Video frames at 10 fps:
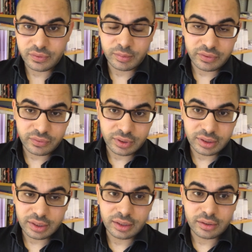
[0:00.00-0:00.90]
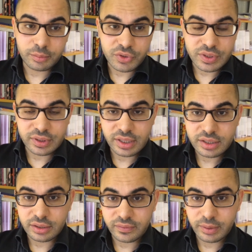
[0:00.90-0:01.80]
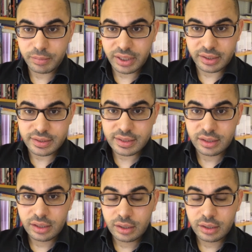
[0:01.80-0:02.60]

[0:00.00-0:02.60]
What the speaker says: from different representation of the past,